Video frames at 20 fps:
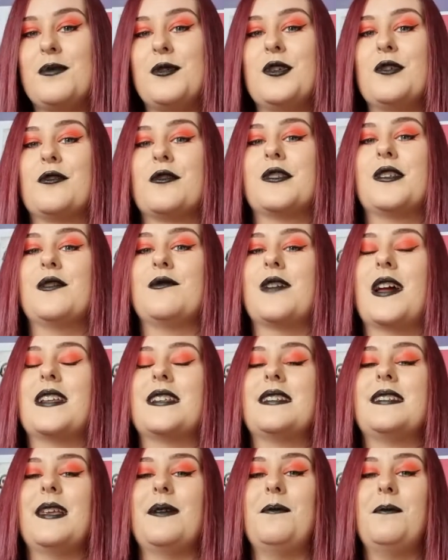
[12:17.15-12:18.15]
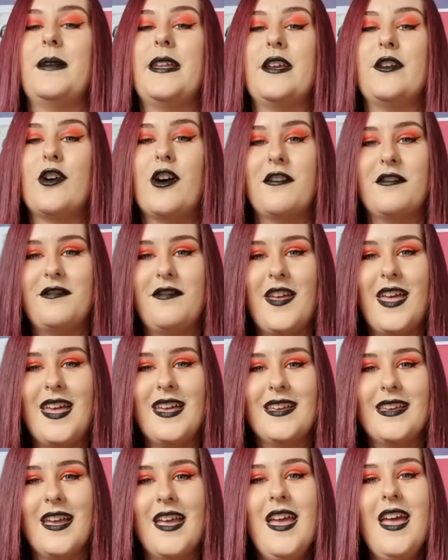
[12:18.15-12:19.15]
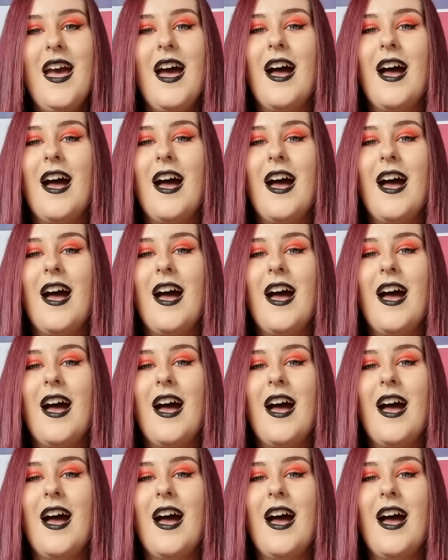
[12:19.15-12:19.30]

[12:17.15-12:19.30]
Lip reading: She also runs Simply Gothic.